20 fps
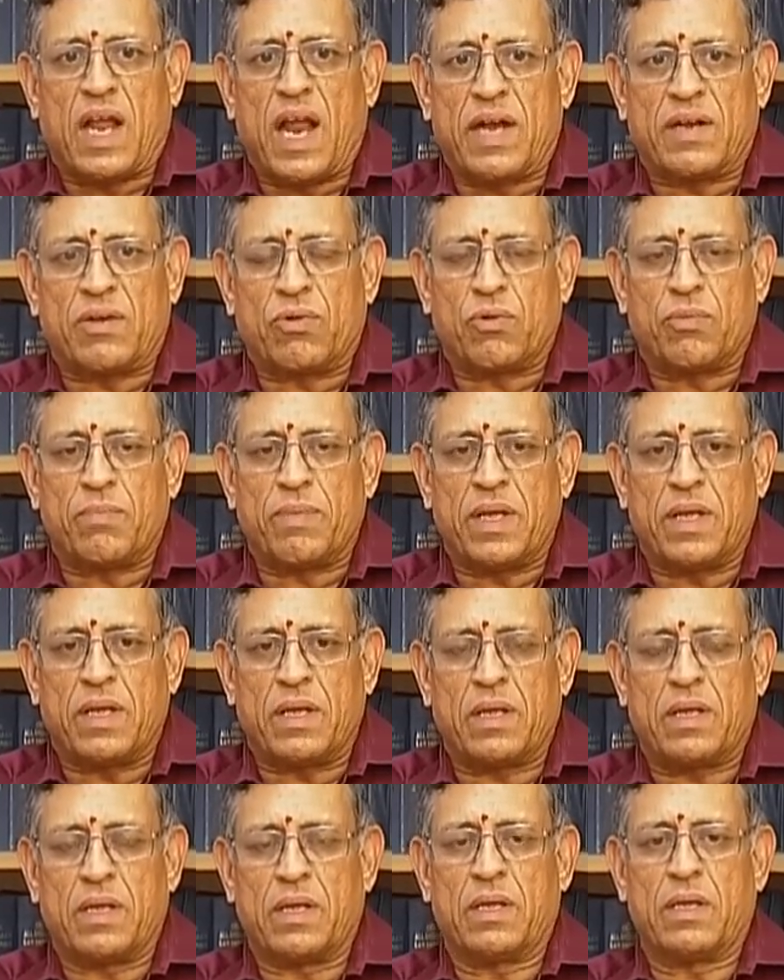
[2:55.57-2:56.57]
had to
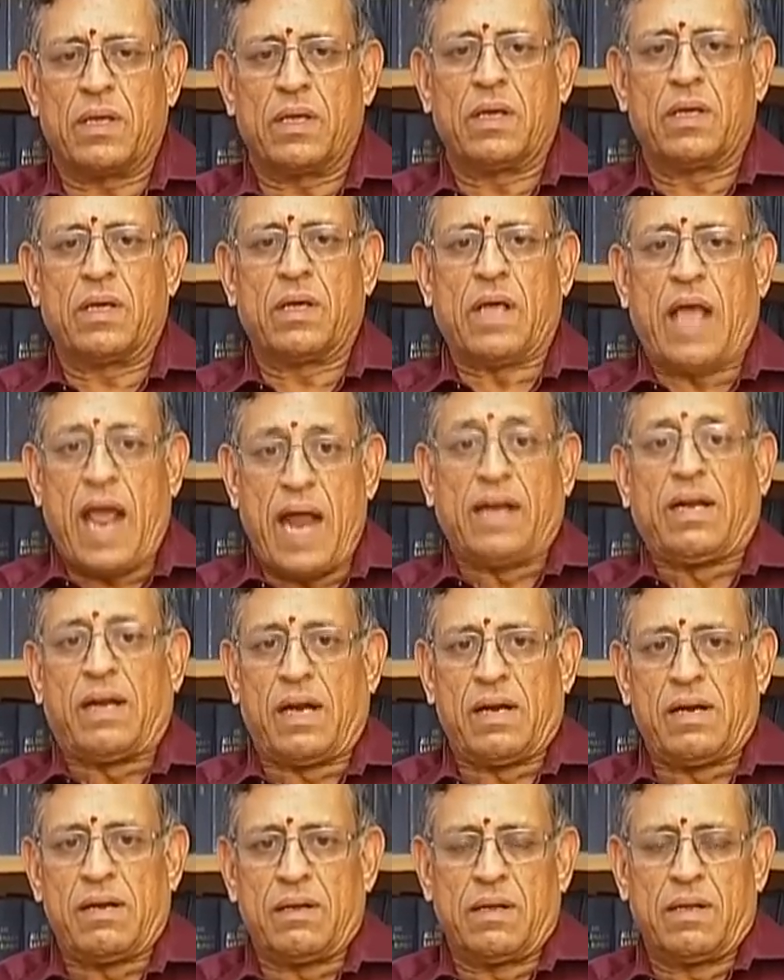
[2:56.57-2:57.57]
be
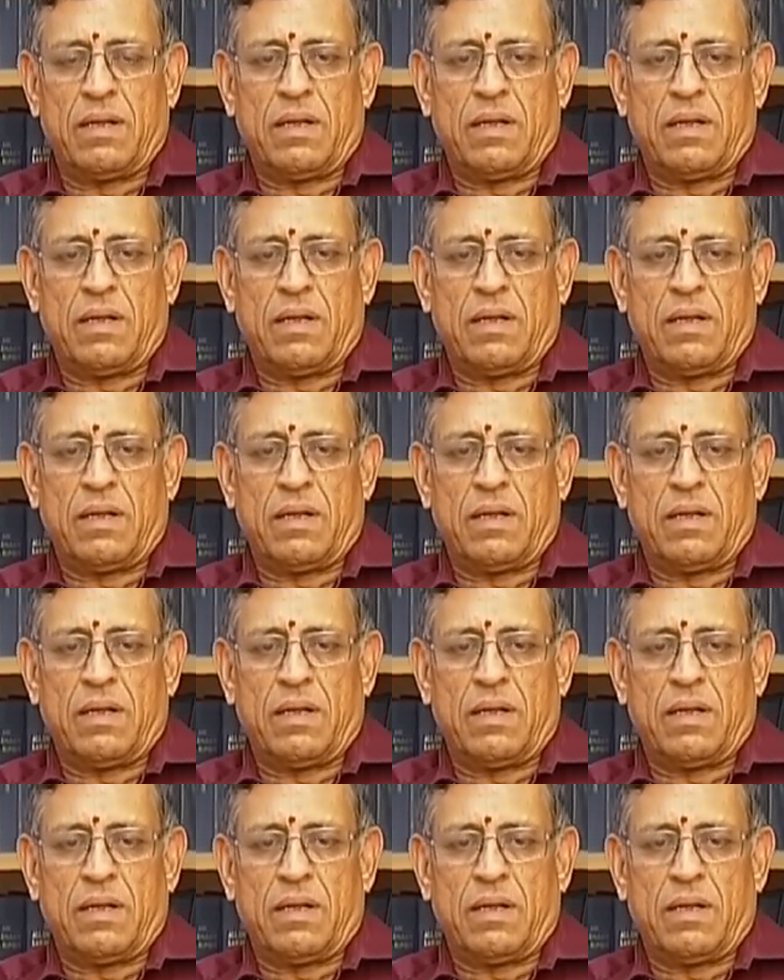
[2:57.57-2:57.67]
handled,